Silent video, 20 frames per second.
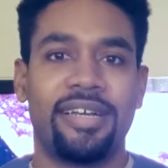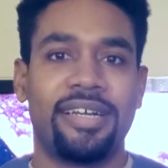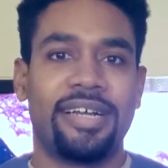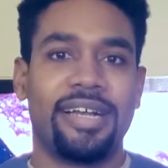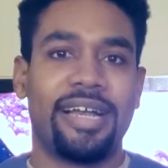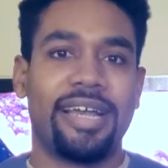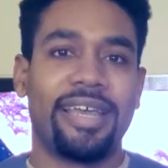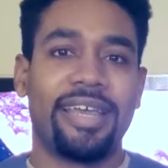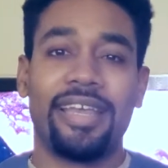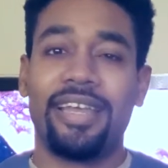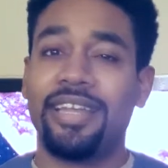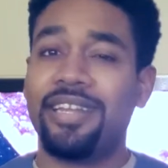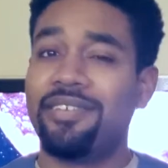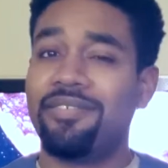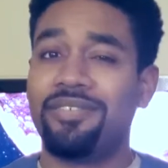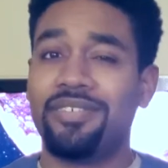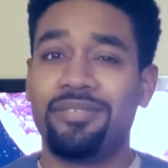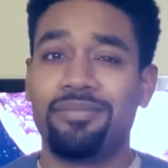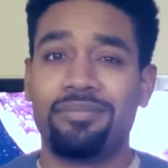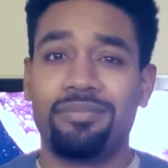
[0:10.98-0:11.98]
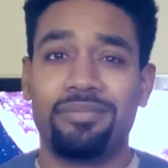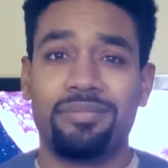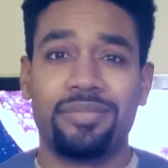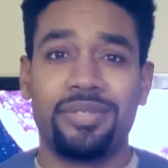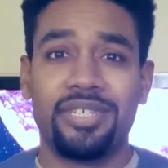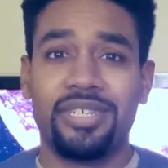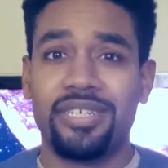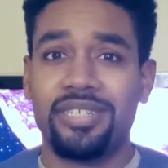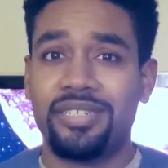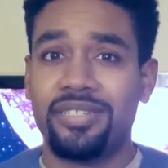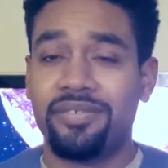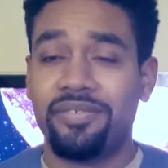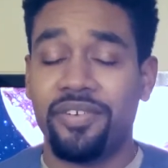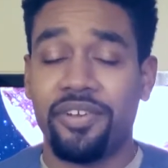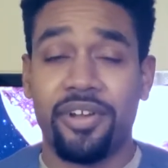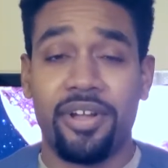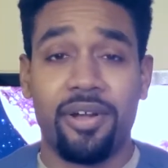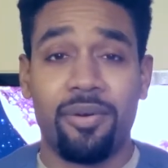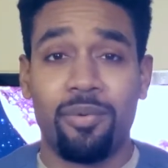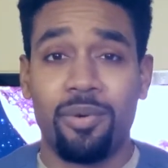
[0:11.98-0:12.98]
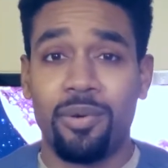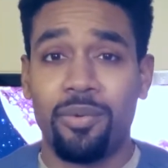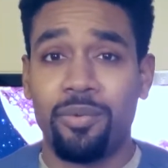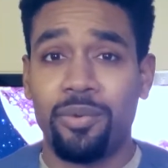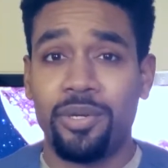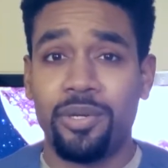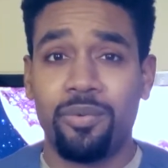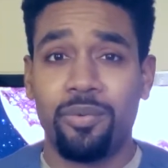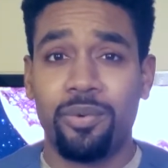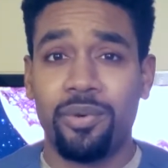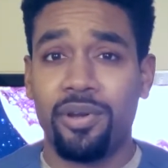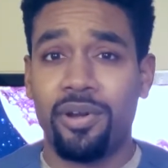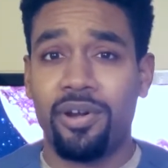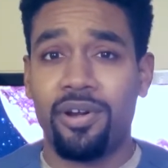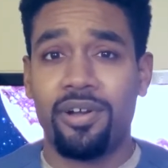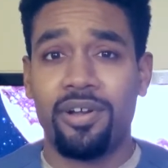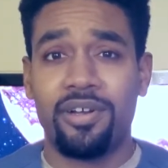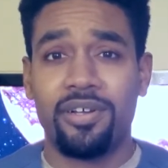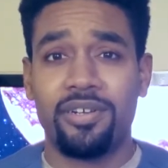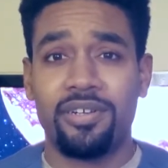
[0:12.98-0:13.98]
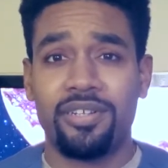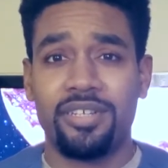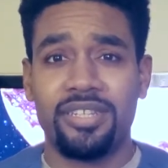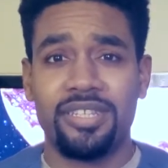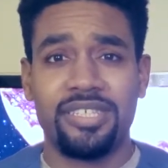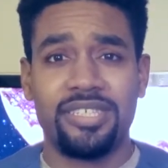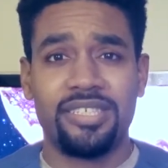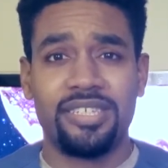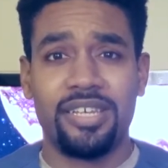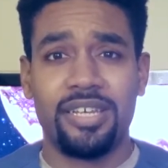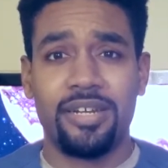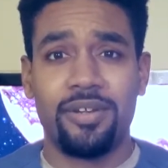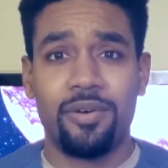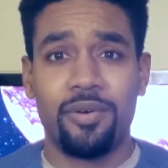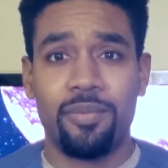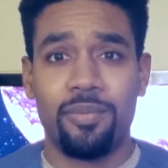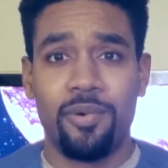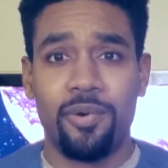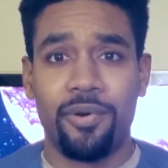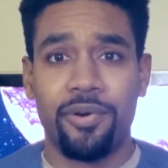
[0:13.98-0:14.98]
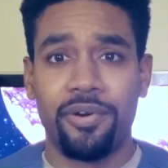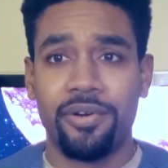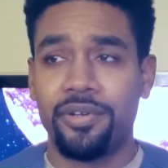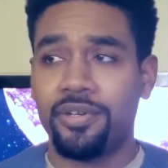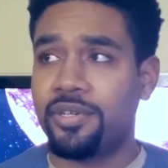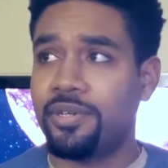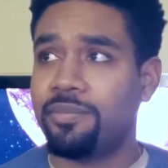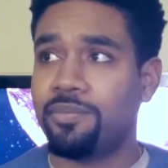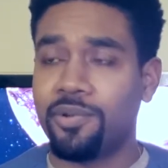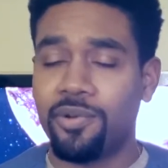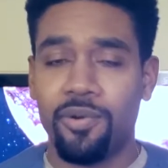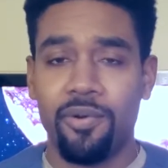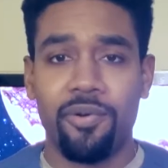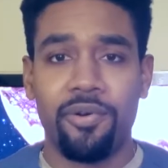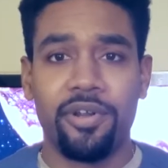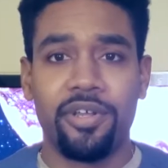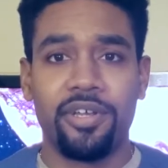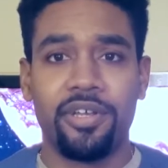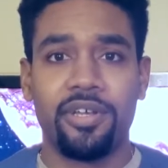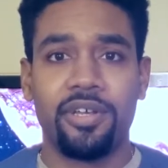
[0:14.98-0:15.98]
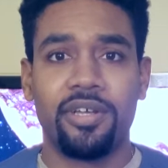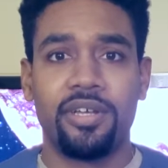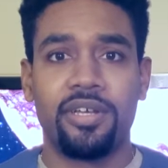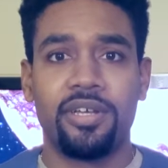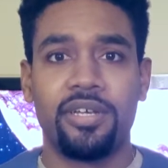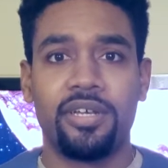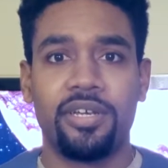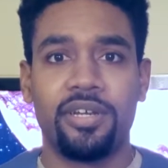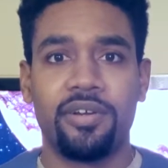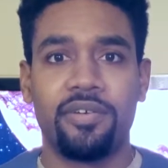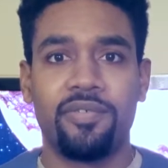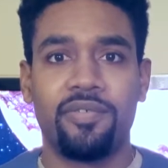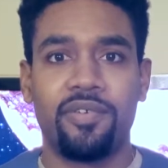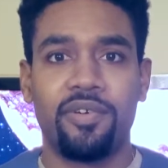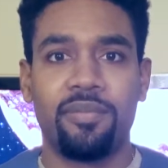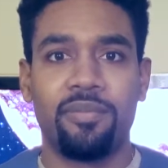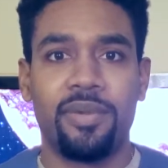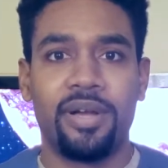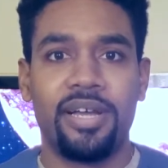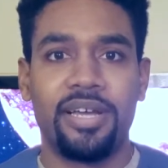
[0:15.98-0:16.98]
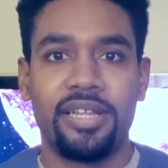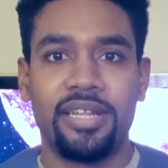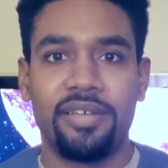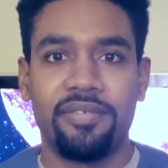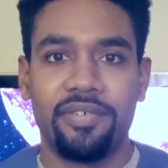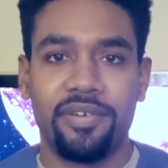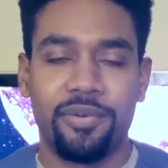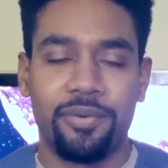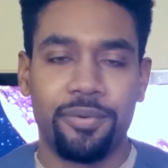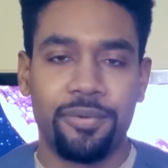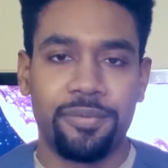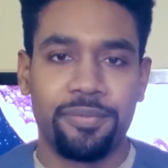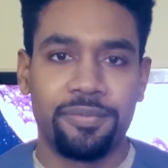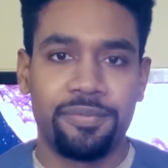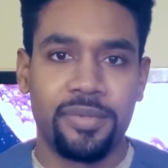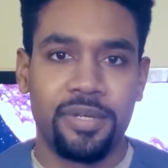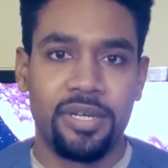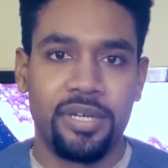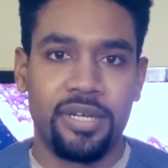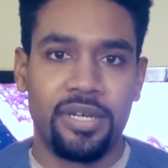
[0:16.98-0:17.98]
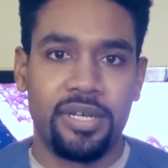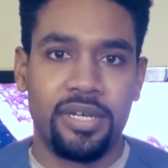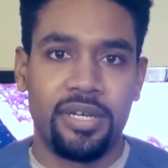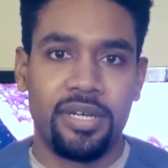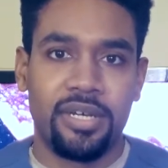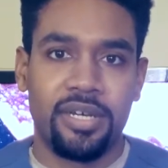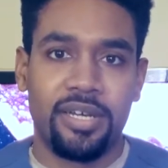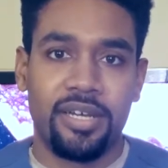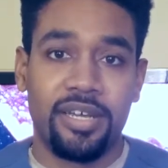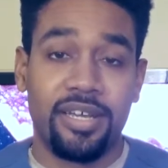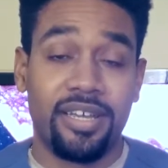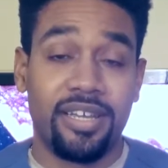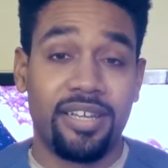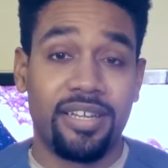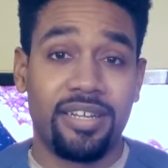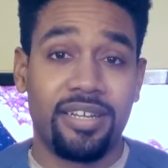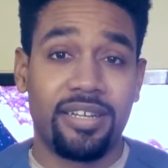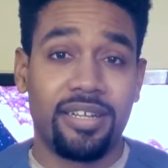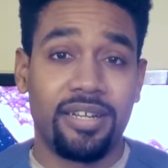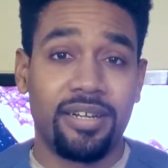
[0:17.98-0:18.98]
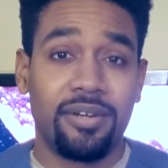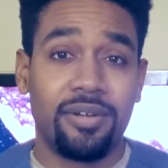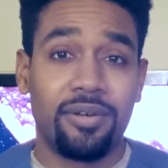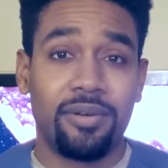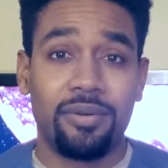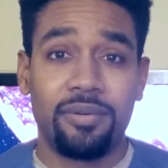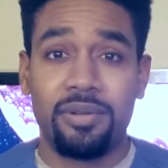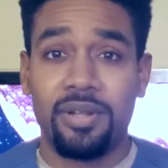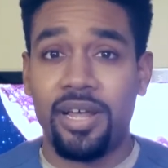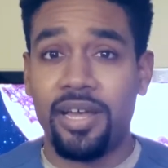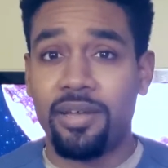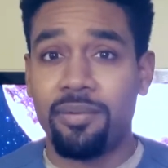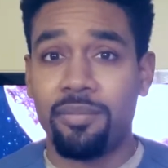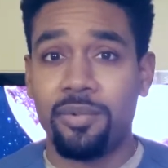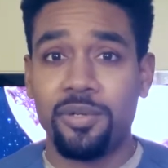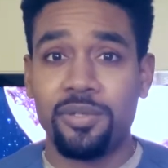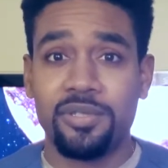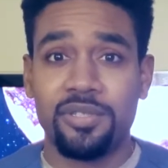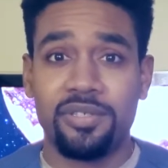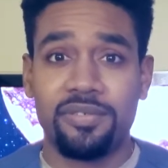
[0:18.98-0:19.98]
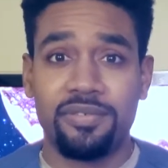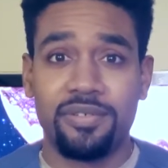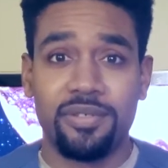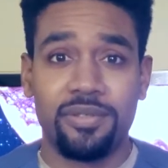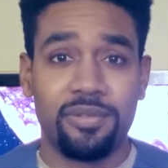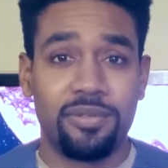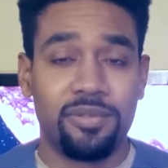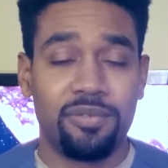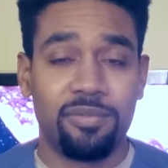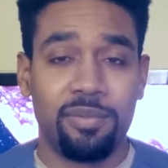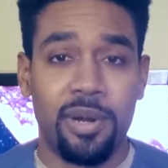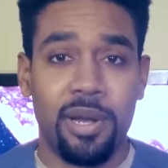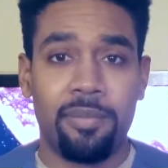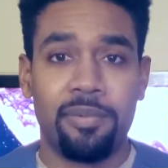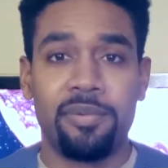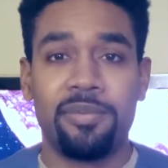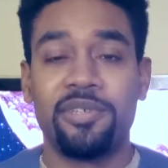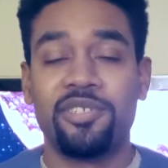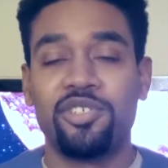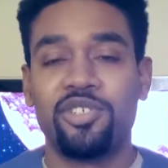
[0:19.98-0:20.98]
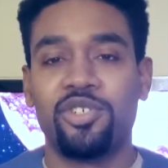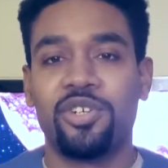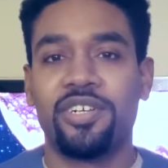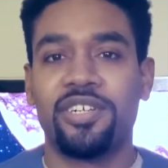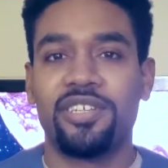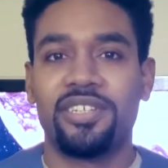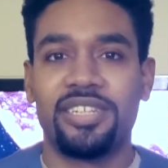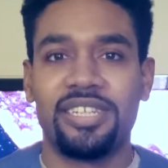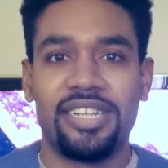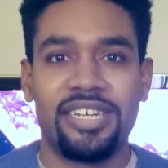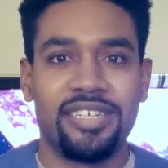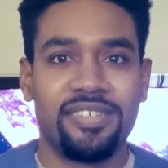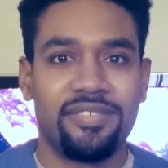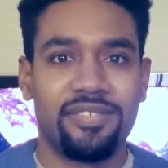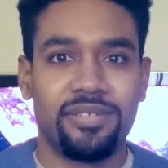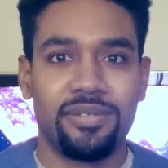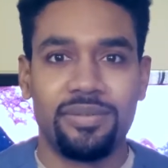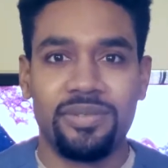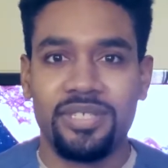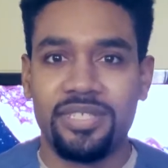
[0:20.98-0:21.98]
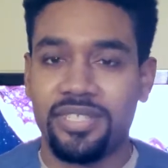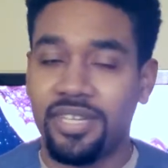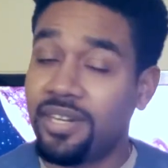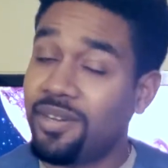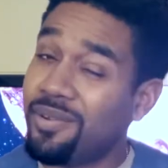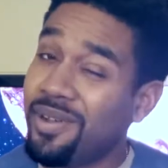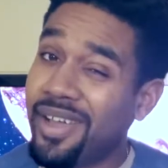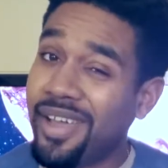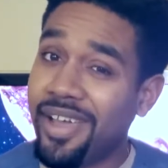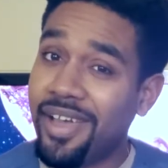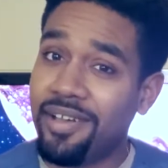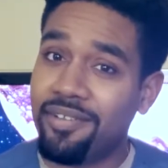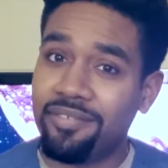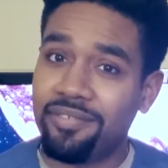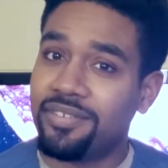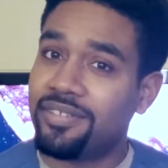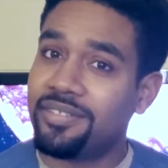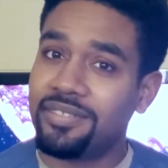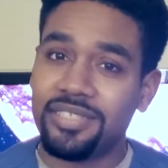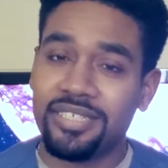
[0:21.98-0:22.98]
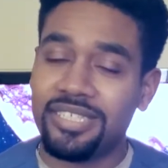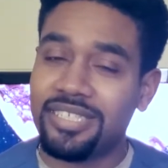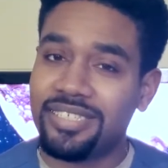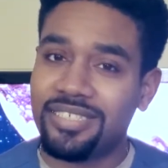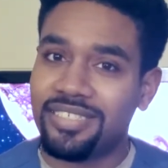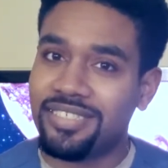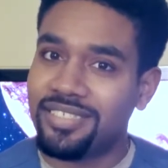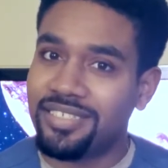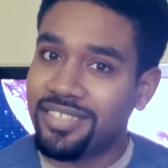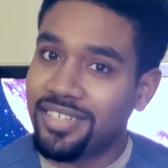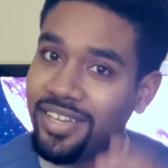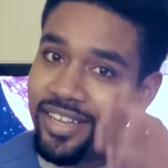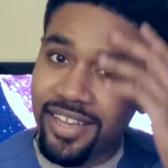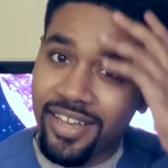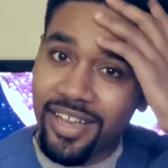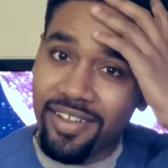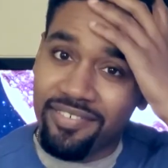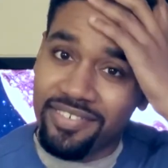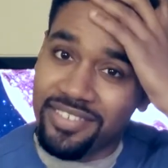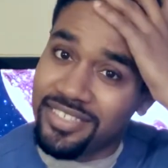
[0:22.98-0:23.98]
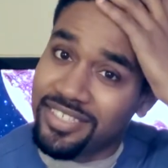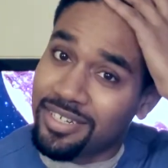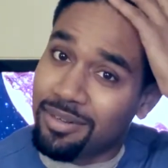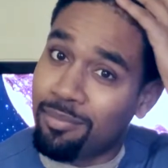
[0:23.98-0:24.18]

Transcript: I can't even begin to figure out what week we are on at the stay-at-home order. I'm recording here from my living room. And I know, like most of you, you've probably been struggling the last few weeks. I know I have, because I haven't seen a